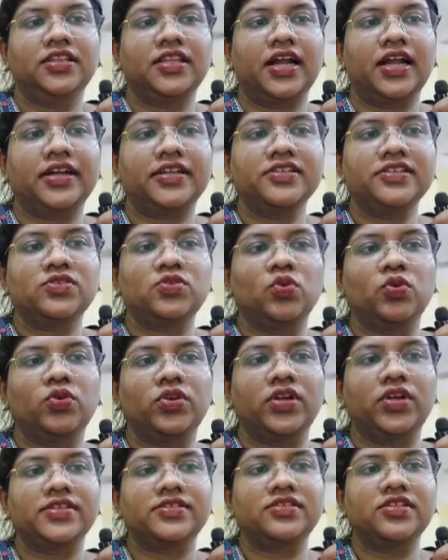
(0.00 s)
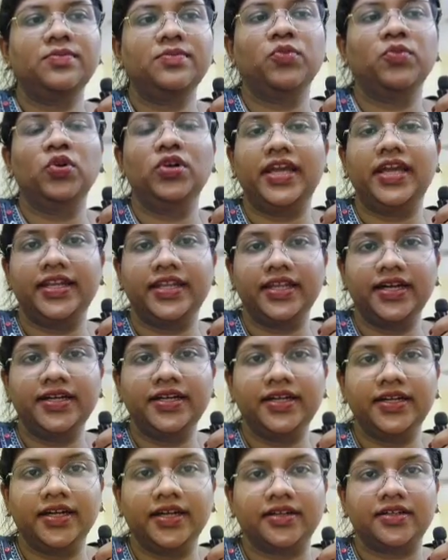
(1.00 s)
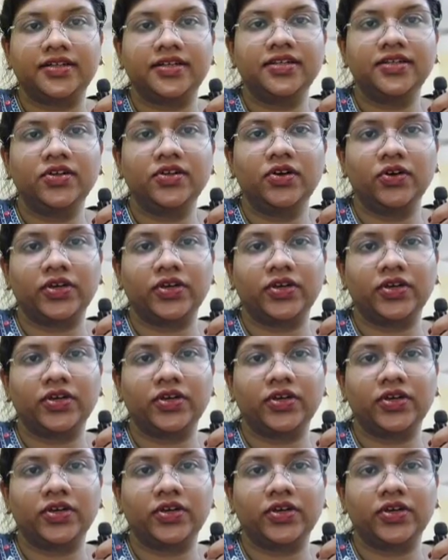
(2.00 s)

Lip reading: that is known as the Mullerian duct.